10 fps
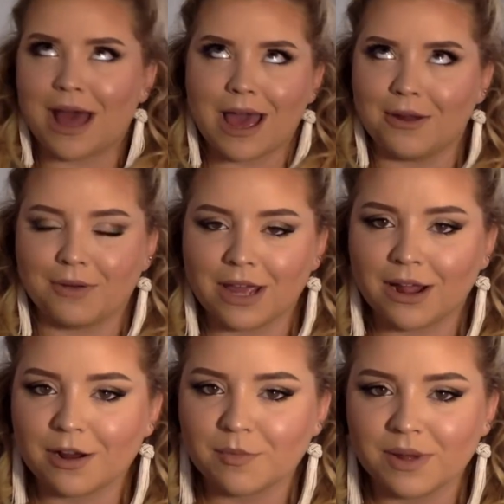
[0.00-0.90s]
I don't
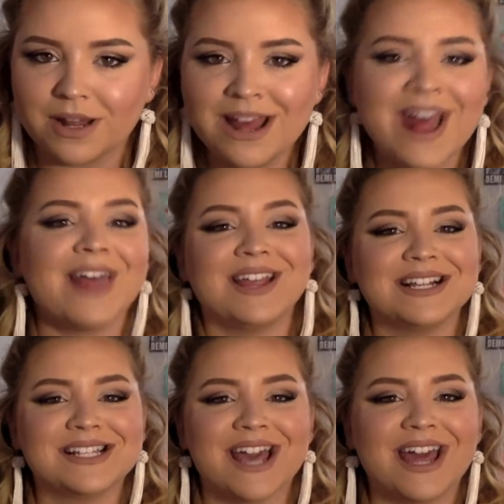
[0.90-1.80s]
care, but
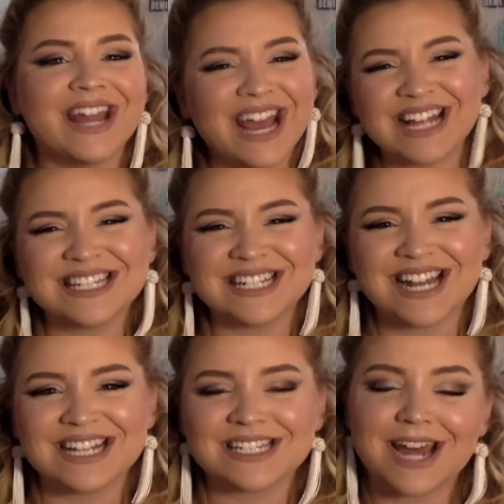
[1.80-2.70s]
thanks again, and see you
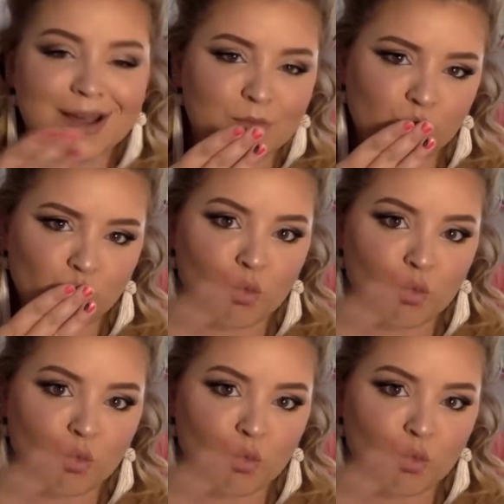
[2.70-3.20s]
next time.